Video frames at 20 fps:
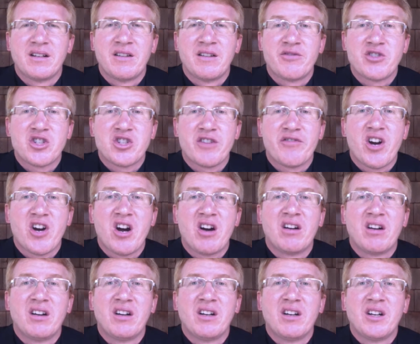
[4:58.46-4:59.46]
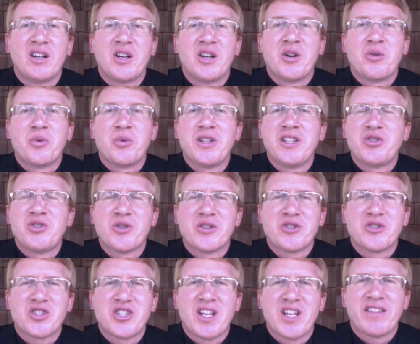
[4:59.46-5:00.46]
First of all, we need to
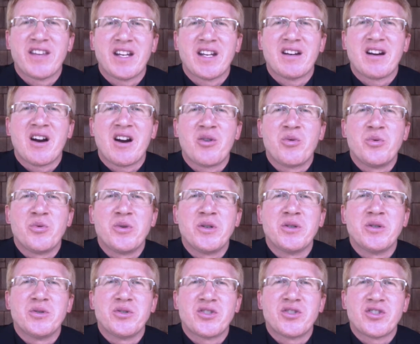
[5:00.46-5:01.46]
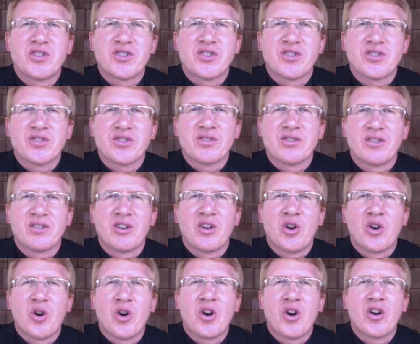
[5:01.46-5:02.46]
understand that our roots
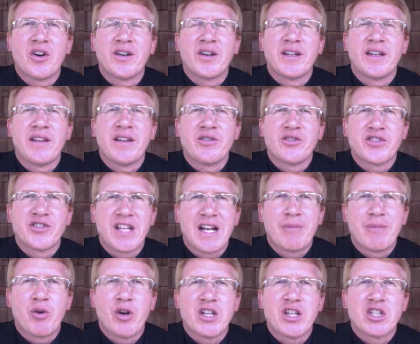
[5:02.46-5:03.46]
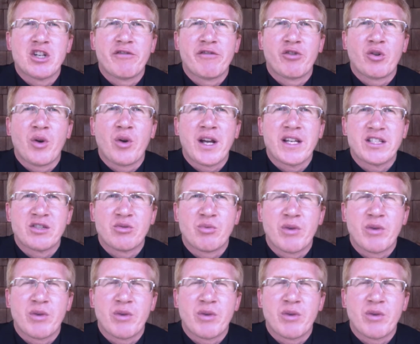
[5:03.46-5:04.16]
or in the celebration of Christ's